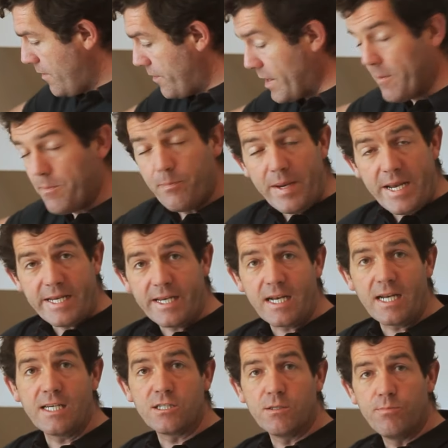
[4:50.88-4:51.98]
That
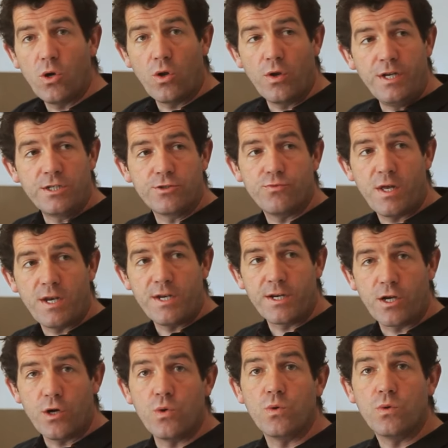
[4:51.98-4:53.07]
basically is the bolognese ready to
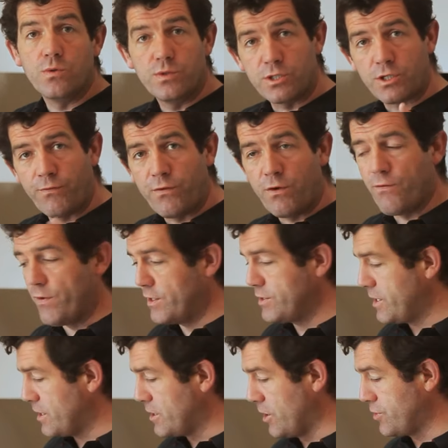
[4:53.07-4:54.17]
go. Just a few
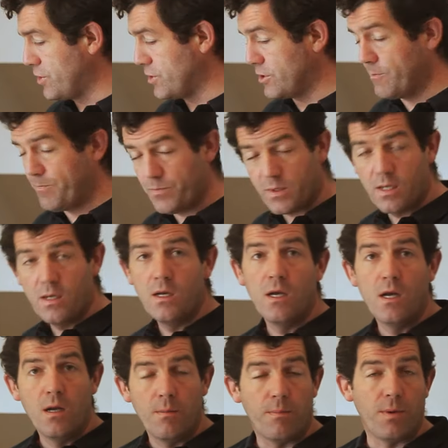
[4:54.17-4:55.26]
finishing touches.
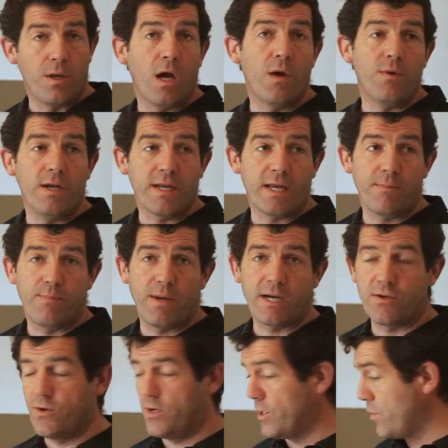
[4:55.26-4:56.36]
But now we need to get back
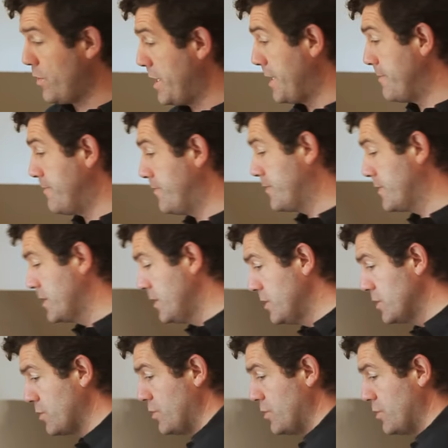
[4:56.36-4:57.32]
to our linguine. So